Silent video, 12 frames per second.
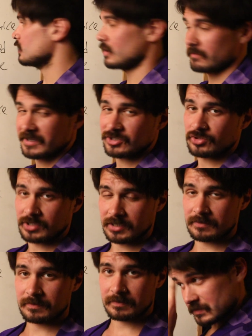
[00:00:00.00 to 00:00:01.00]

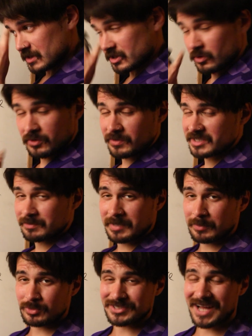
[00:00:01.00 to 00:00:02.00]
Eventually. It's the only reason
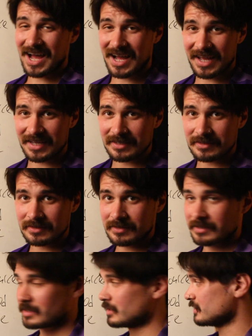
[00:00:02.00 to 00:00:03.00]
people die.
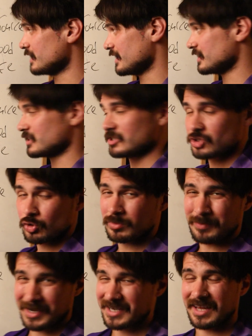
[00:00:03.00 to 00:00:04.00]
They get
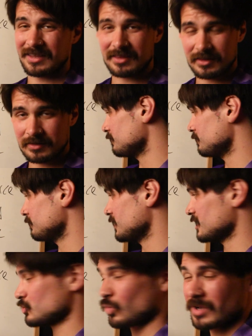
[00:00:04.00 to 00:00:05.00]
consumed by death.
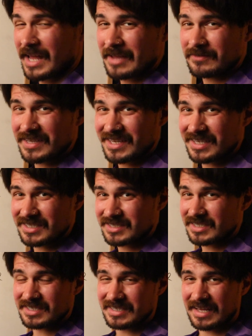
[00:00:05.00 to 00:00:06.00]
Because where life
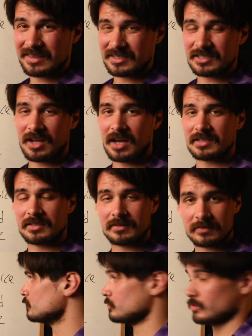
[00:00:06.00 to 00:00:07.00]
is, death is not.
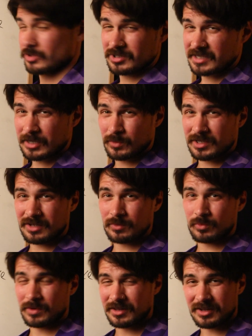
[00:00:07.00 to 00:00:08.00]
Just like
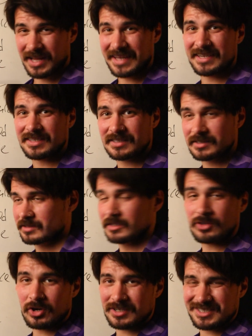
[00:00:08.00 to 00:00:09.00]
where the light is, the
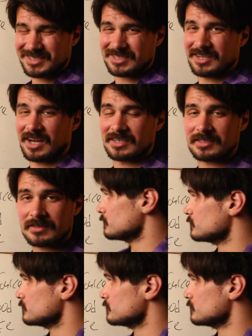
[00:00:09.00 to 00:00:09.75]
darkness is not.